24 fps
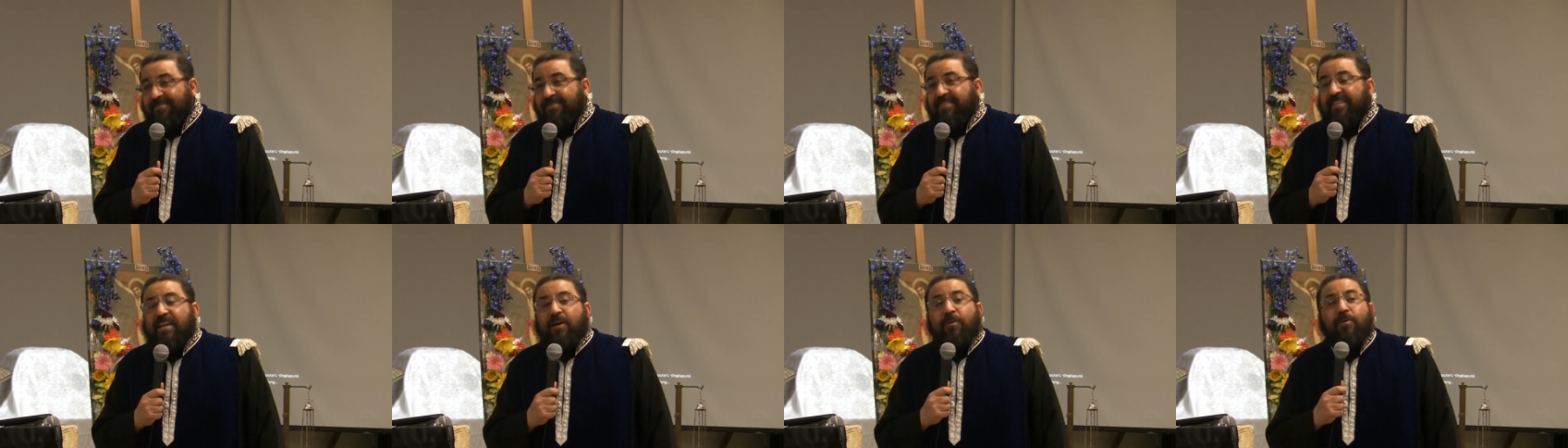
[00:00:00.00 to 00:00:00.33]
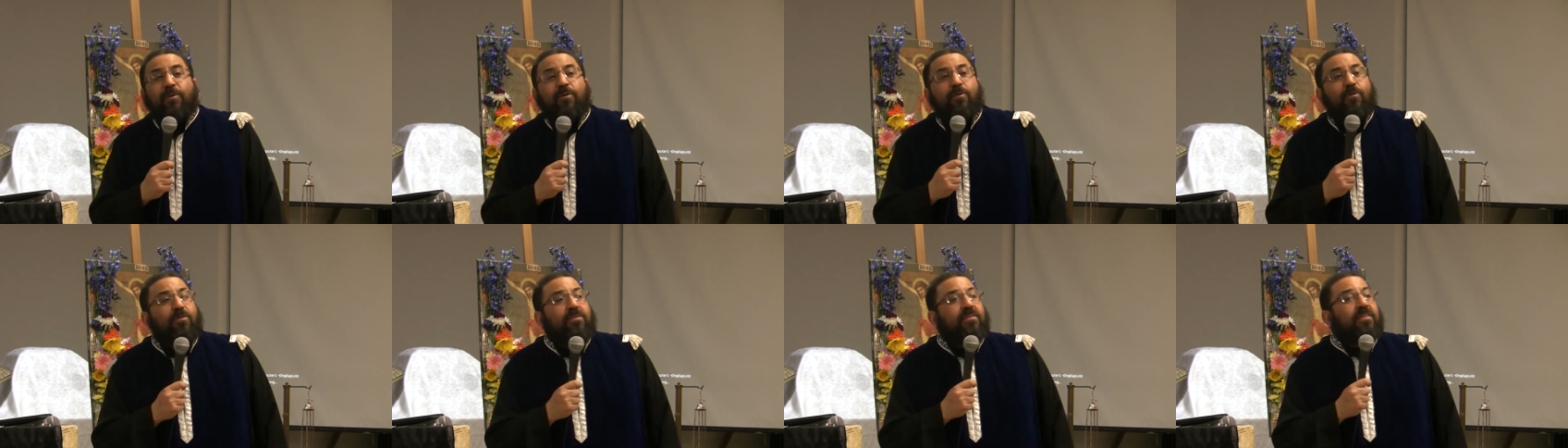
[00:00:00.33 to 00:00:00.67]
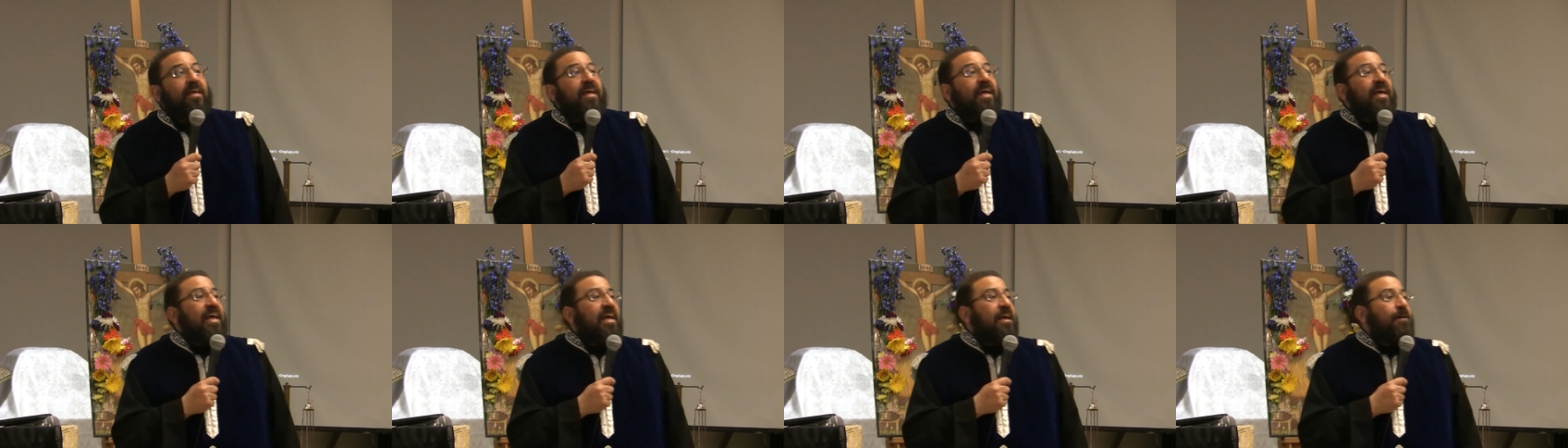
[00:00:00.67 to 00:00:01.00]
Download
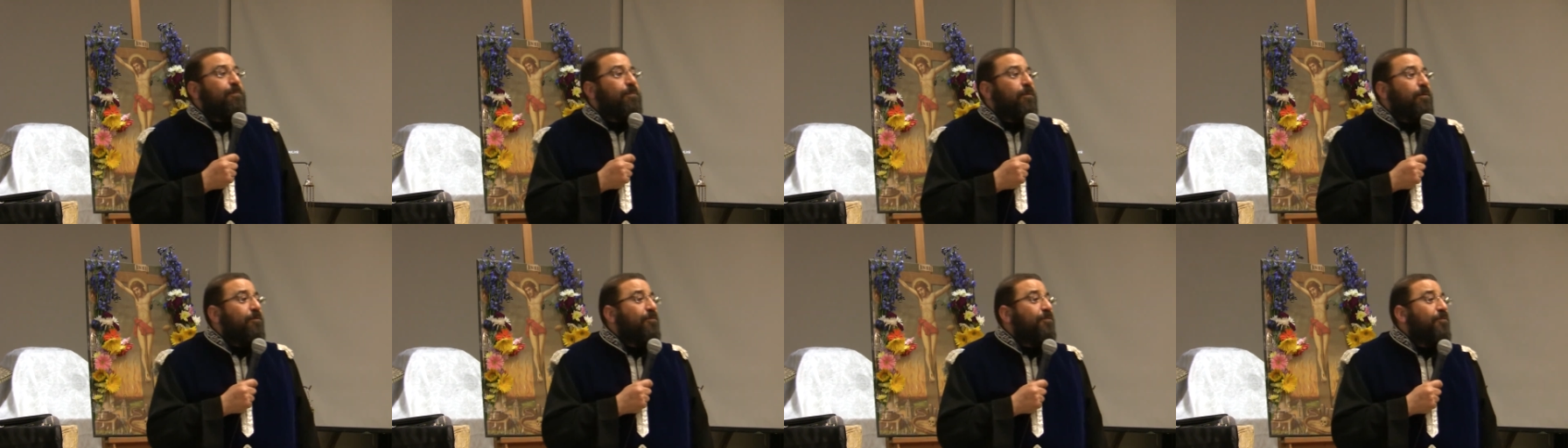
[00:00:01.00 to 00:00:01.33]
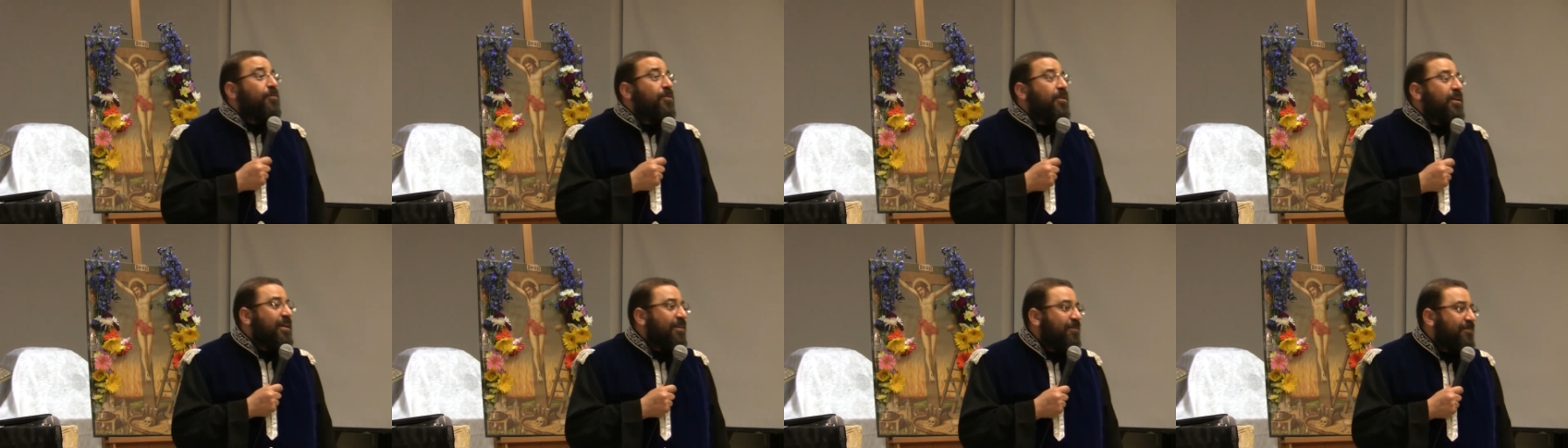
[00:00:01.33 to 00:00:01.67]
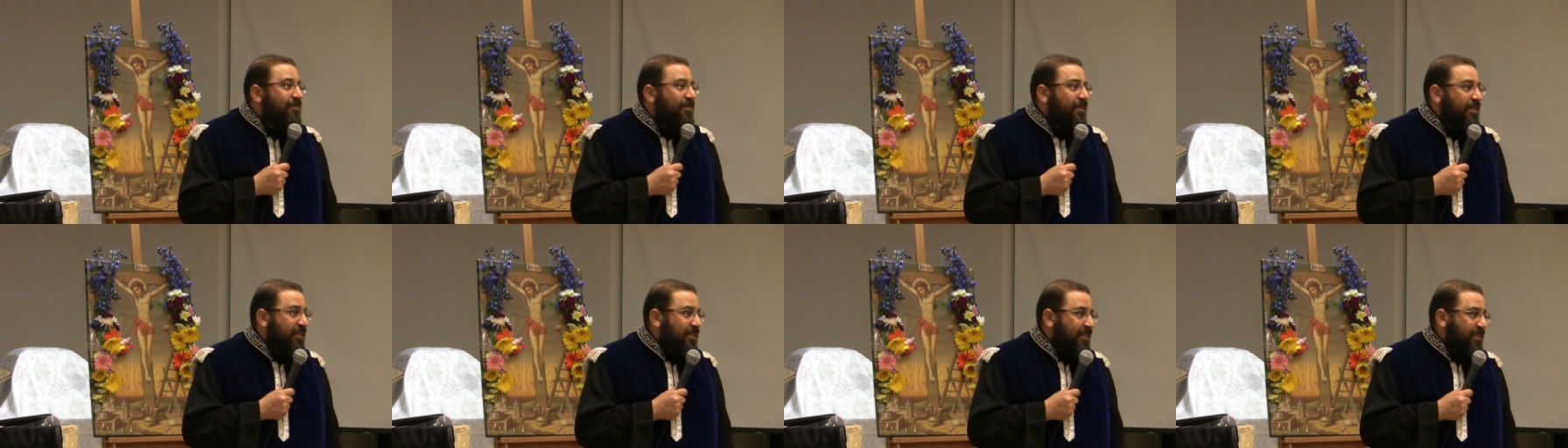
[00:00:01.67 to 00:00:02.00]
the app of
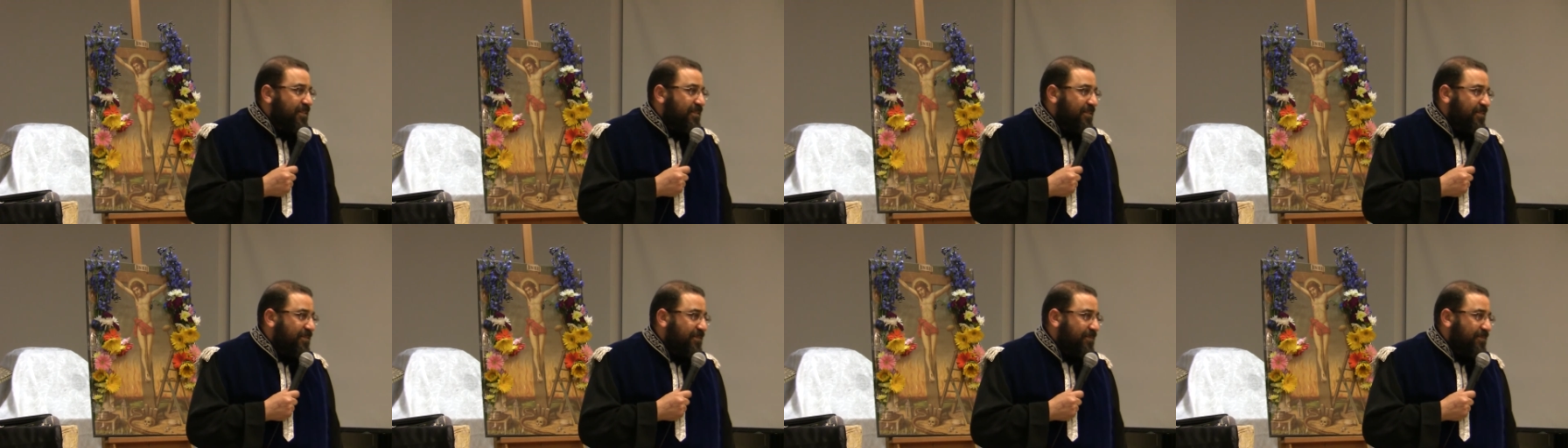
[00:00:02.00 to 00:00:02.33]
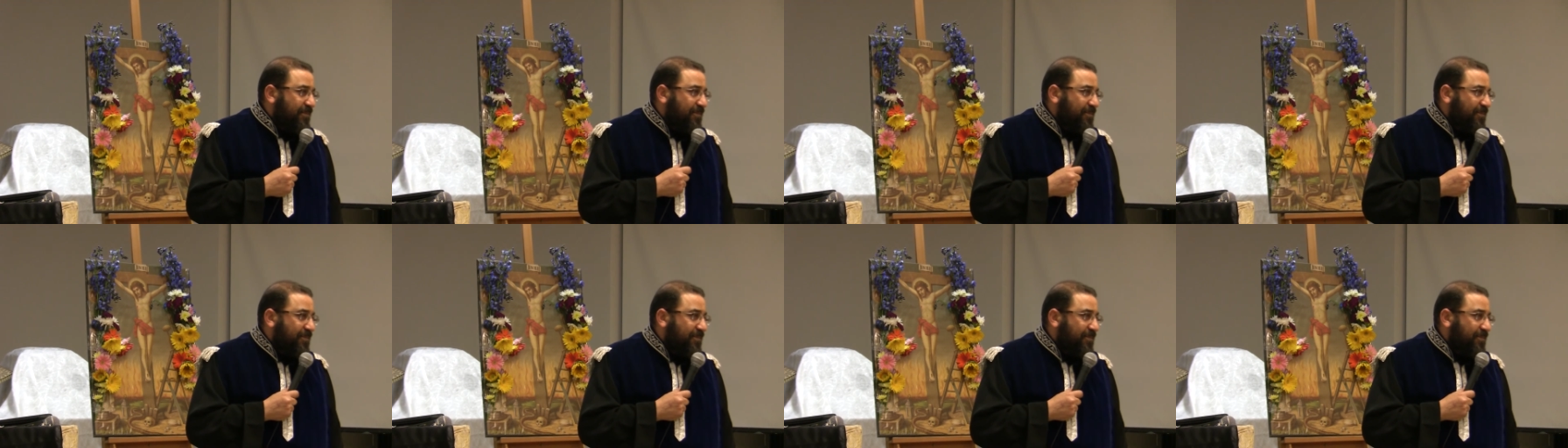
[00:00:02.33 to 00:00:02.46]
forgiveness.